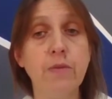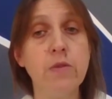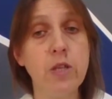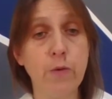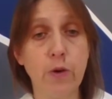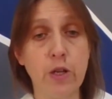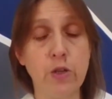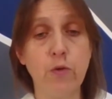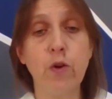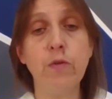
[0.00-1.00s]

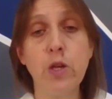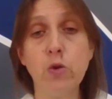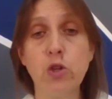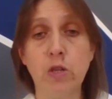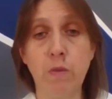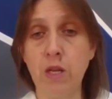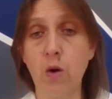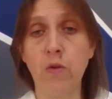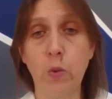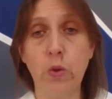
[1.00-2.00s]
different from the usual meaning
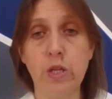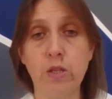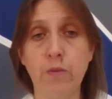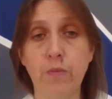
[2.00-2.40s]
of the word.